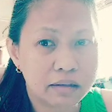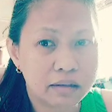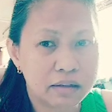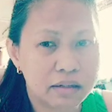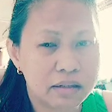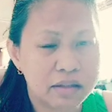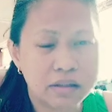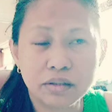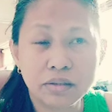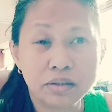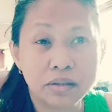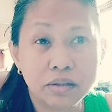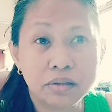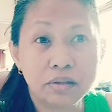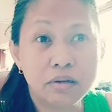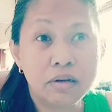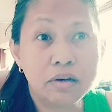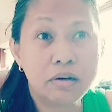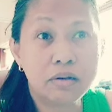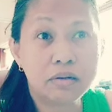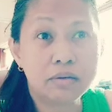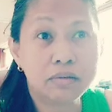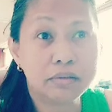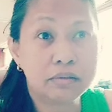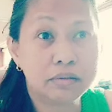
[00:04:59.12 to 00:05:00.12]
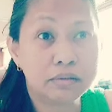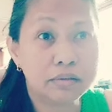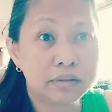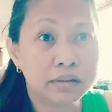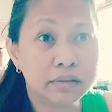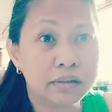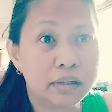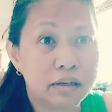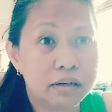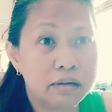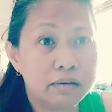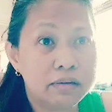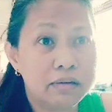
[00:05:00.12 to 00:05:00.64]
you don't know,
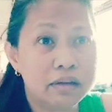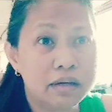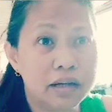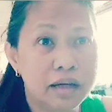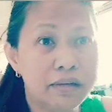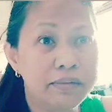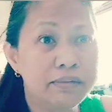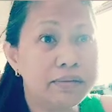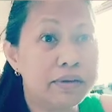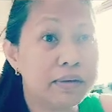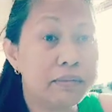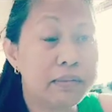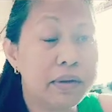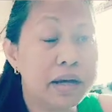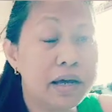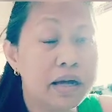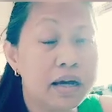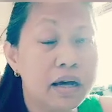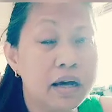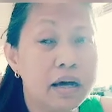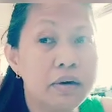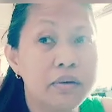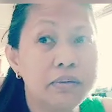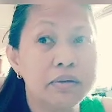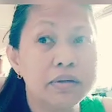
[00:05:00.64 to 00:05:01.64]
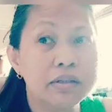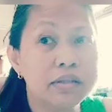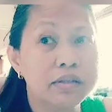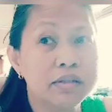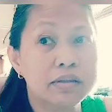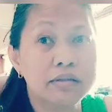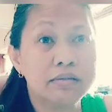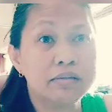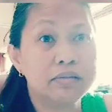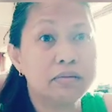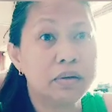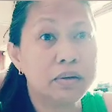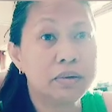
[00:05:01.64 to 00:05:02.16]
you know. Even me, I was
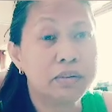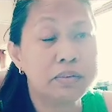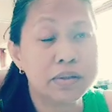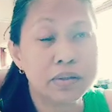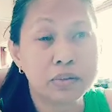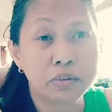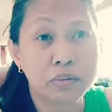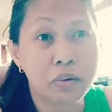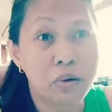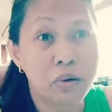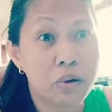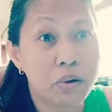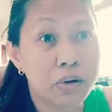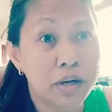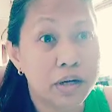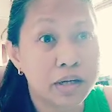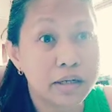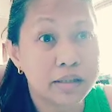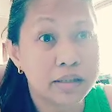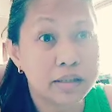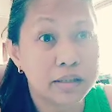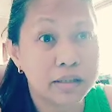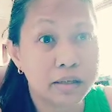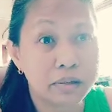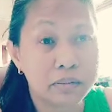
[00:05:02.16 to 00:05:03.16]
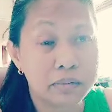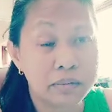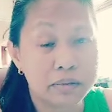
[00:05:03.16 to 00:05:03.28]
worried, I